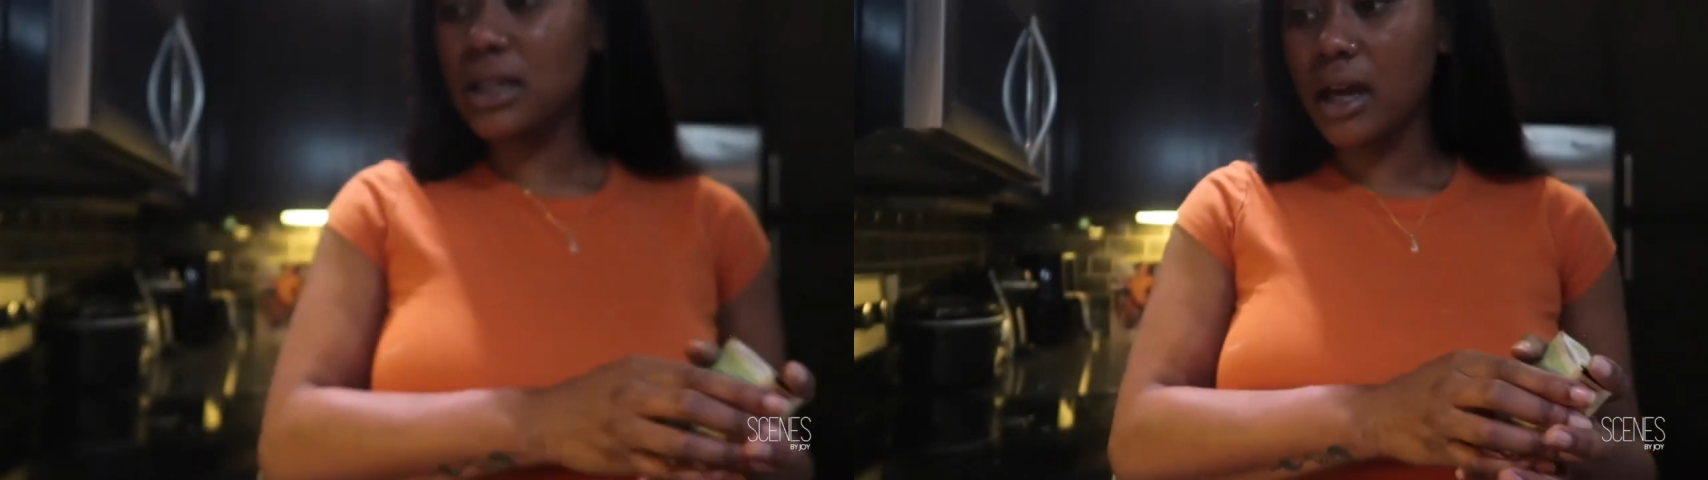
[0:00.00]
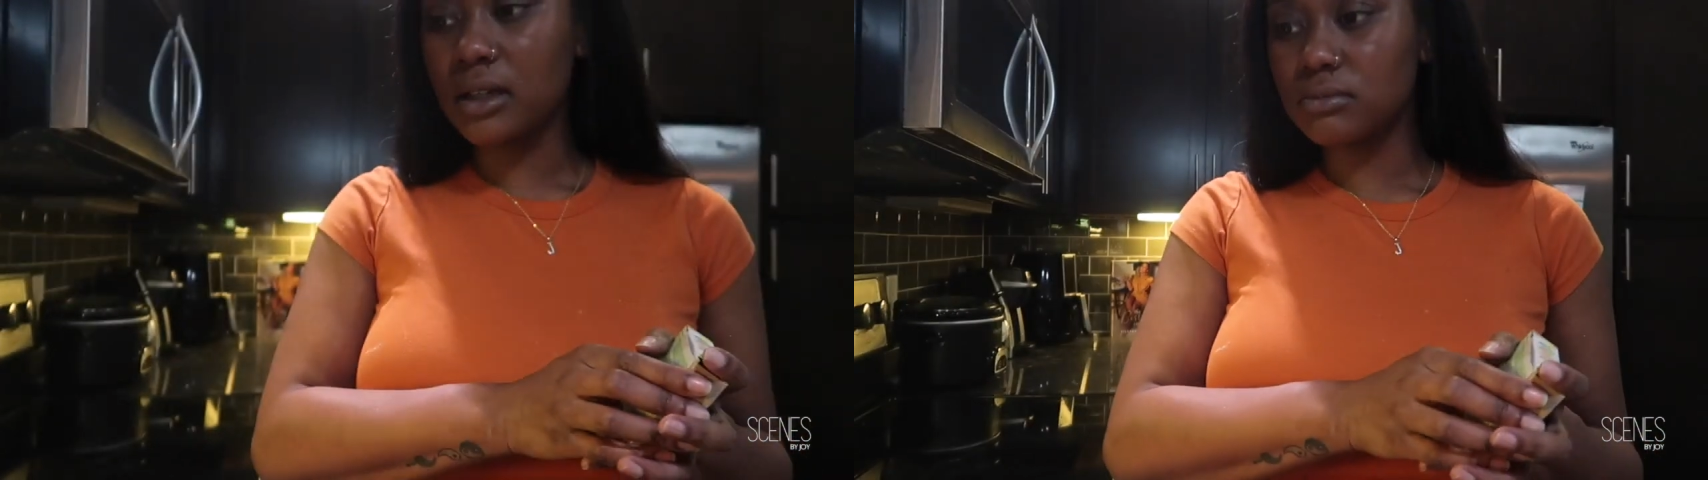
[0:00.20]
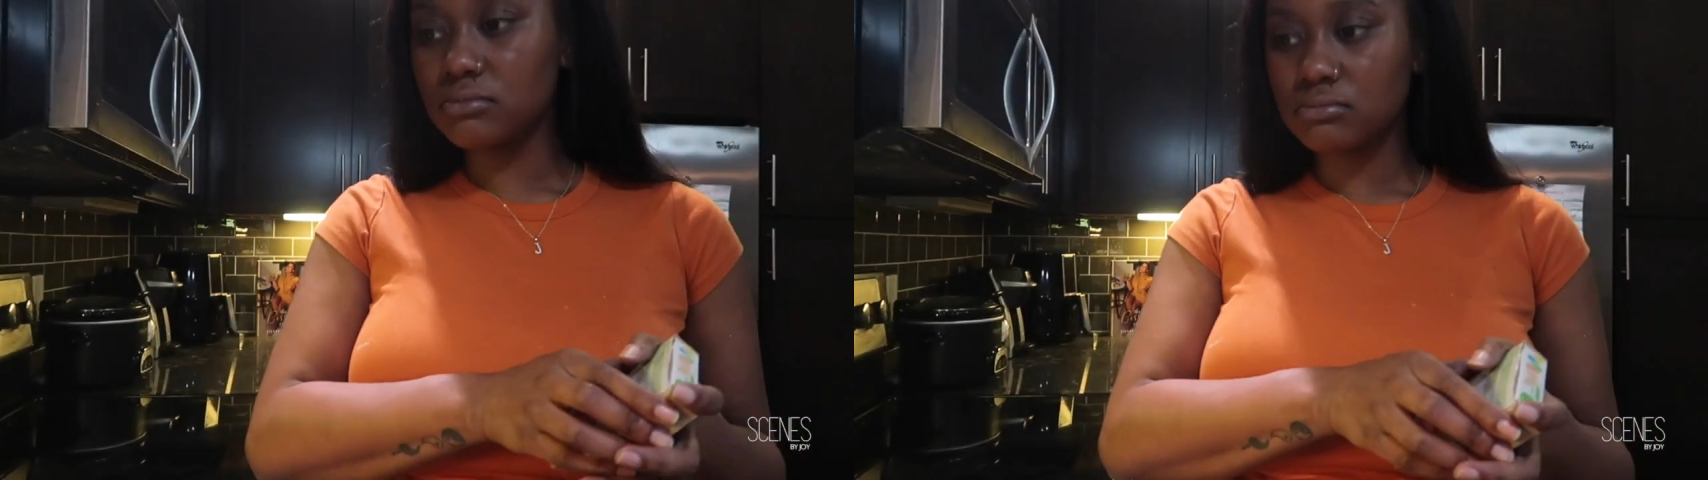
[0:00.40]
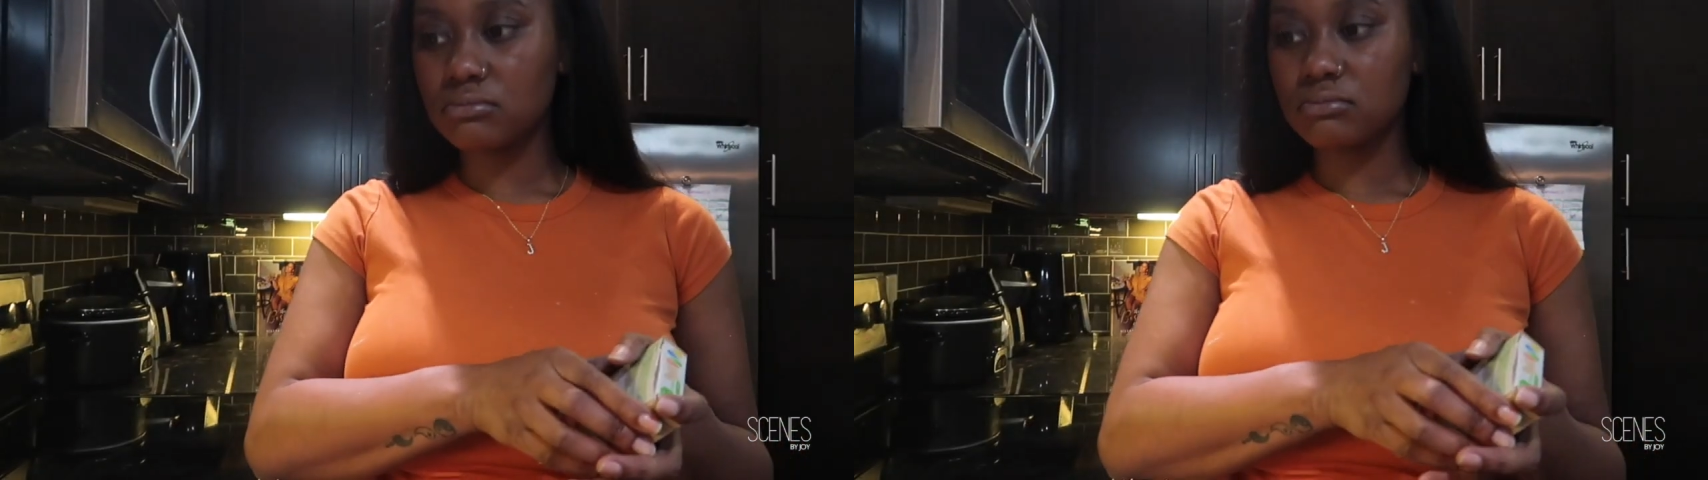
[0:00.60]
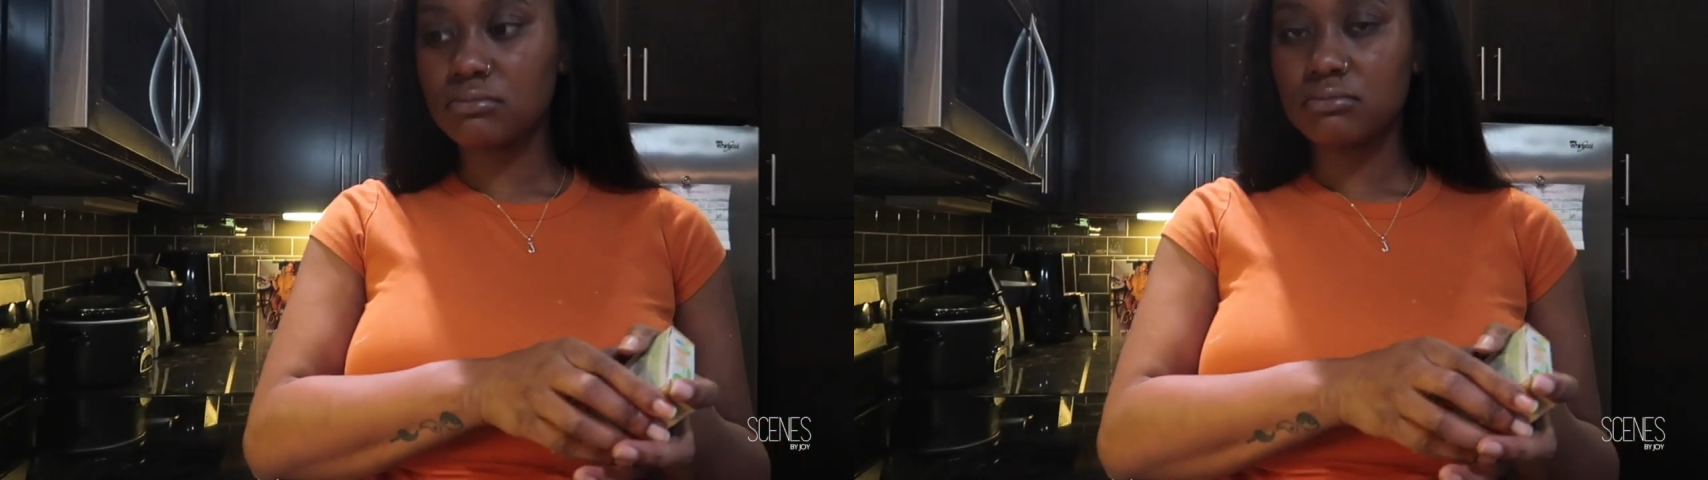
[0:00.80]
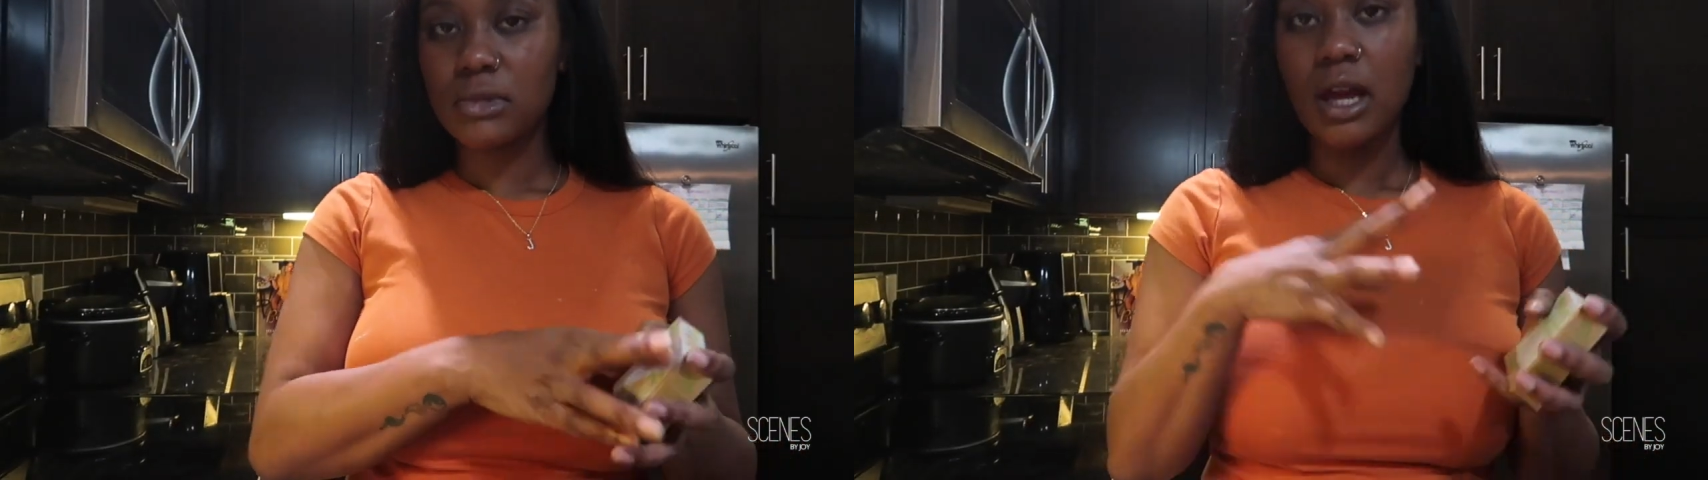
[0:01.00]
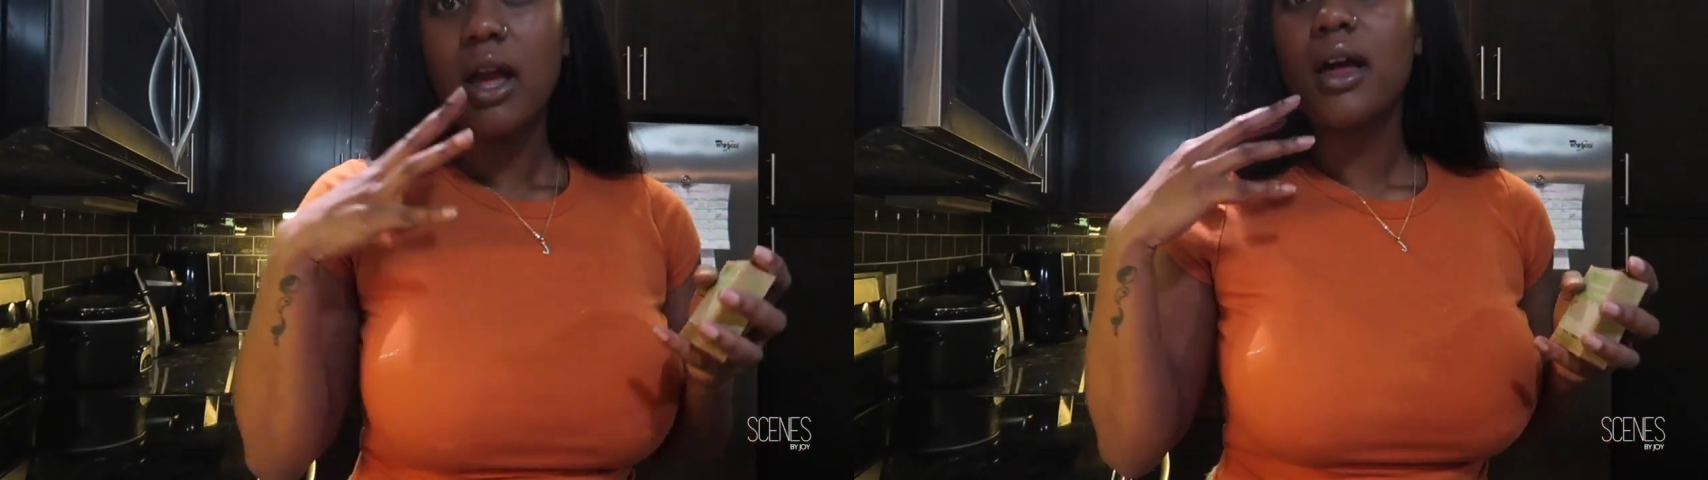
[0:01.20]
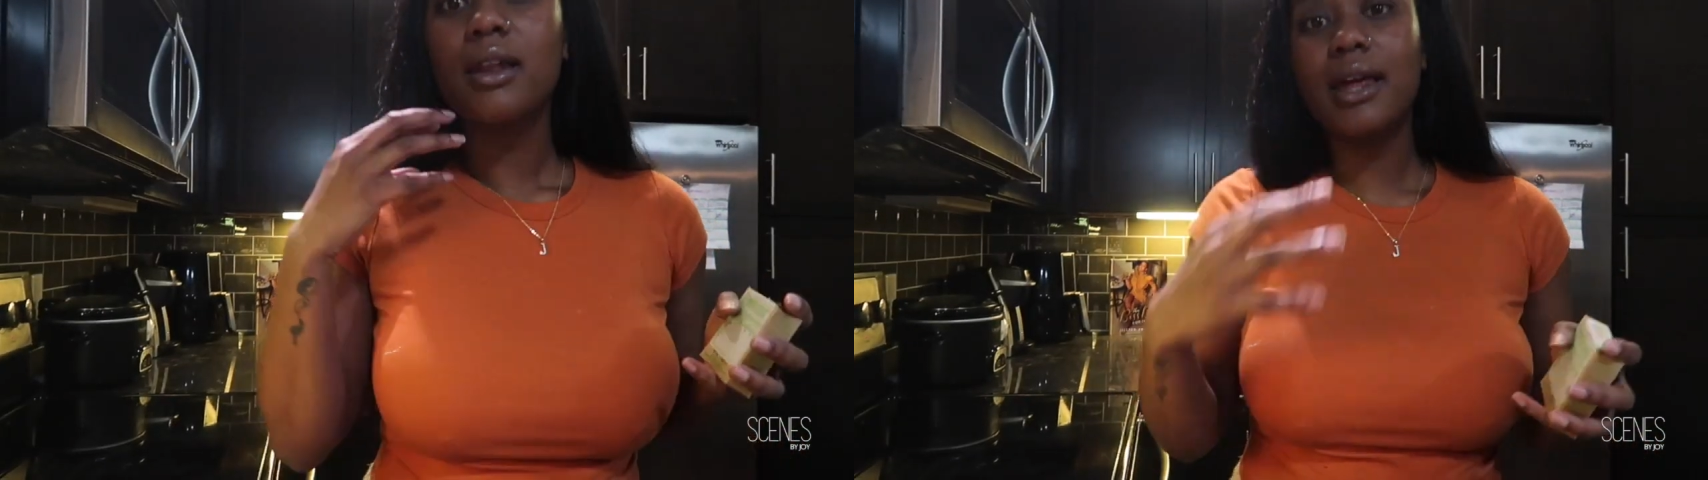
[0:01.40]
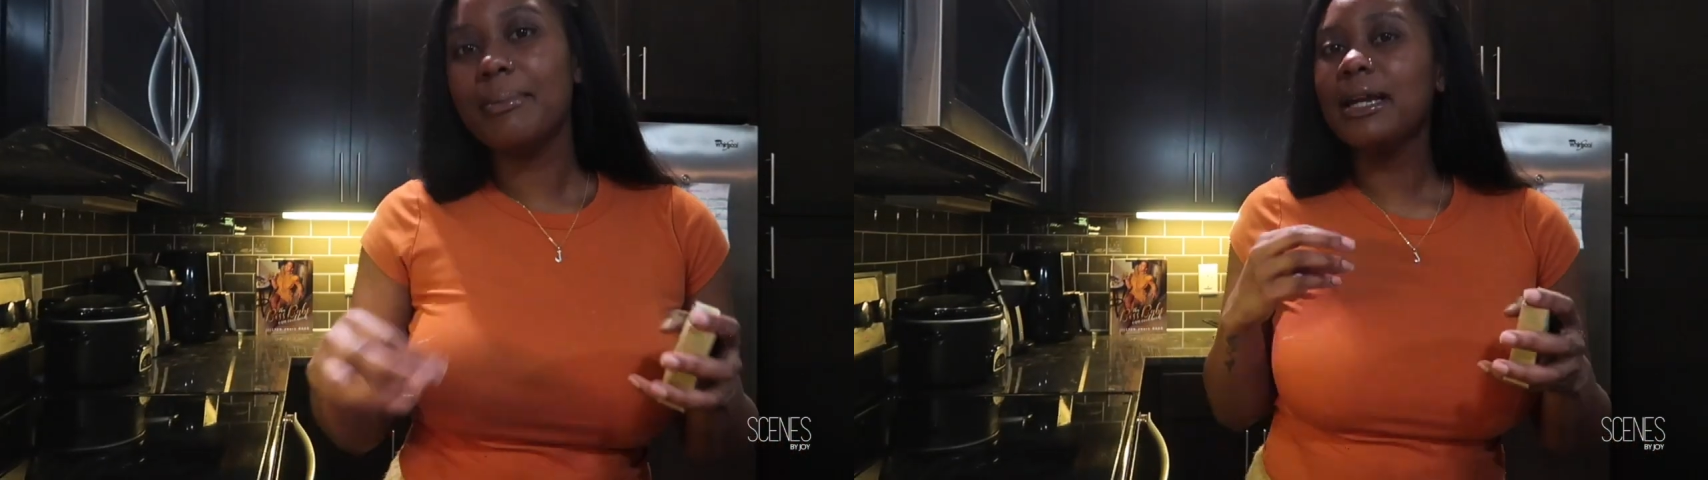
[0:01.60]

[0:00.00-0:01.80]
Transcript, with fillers: Like, let